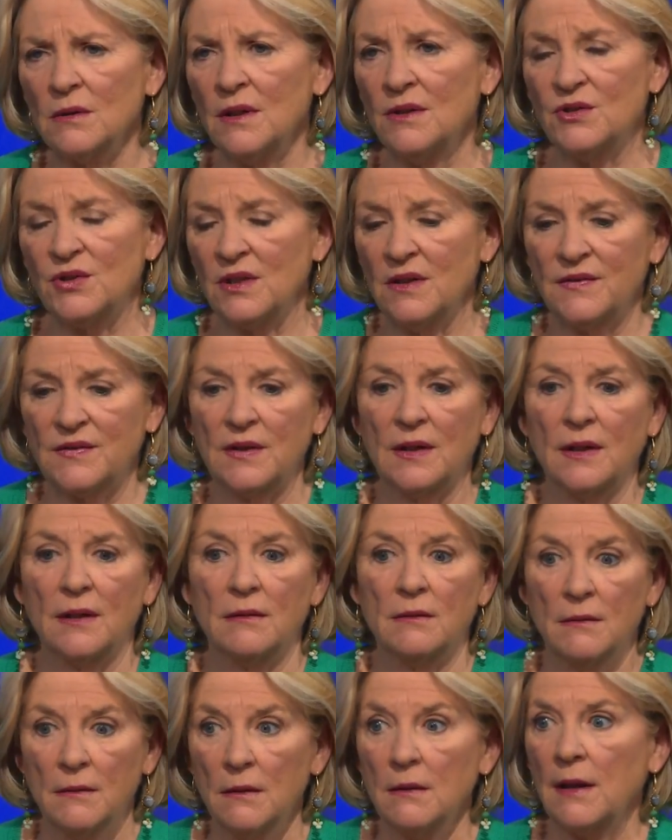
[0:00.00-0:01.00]
He should have
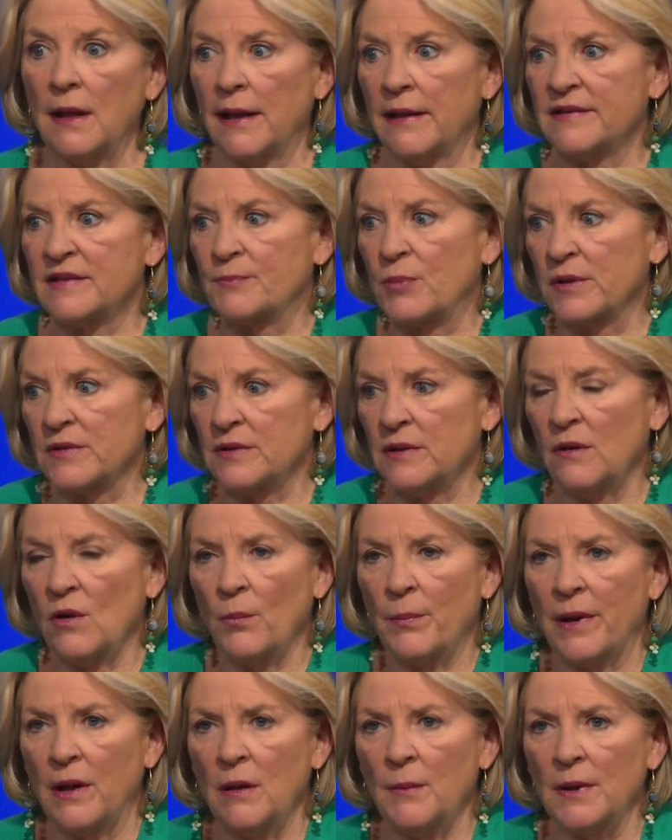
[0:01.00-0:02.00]
said, ask President
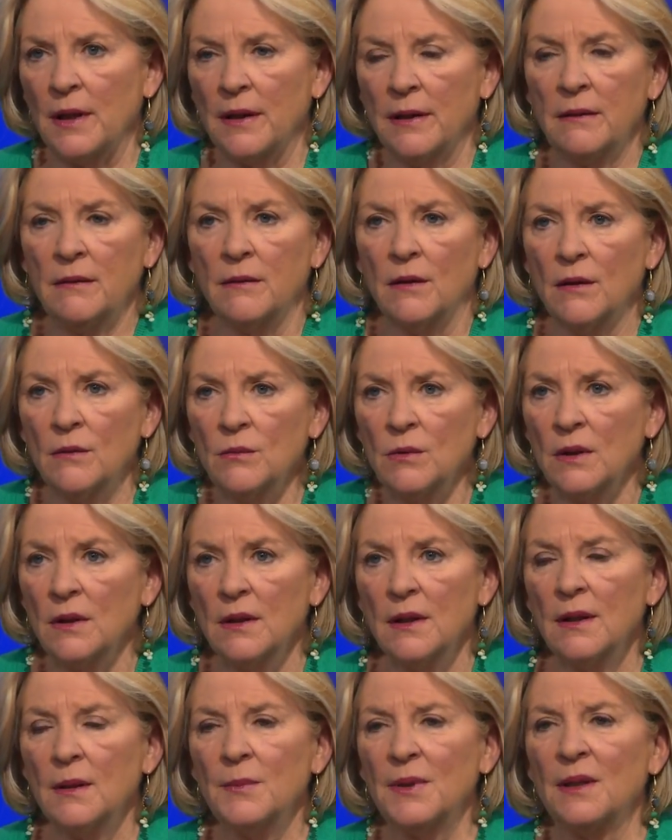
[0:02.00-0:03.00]
Obama, I don't know.
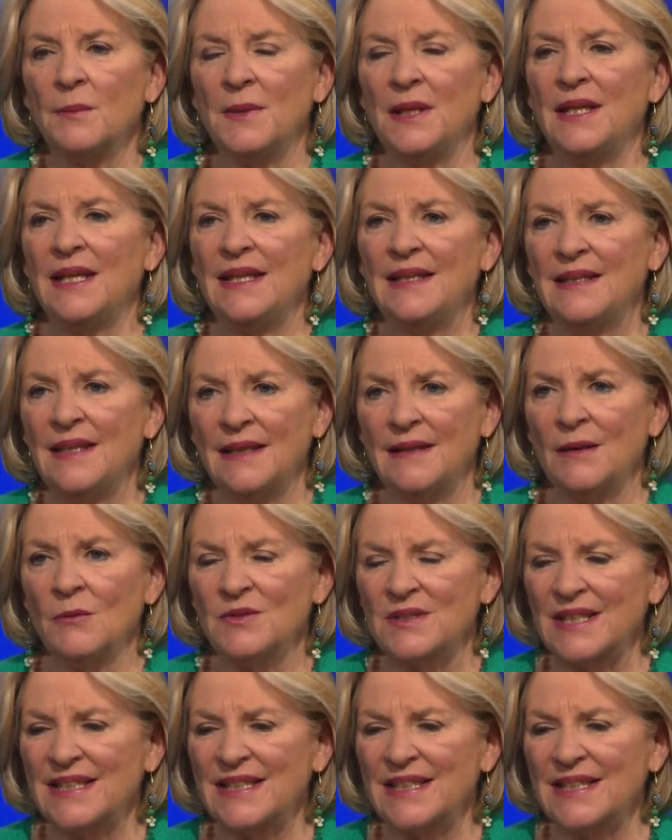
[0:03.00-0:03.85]
But I mean, he, he, it was a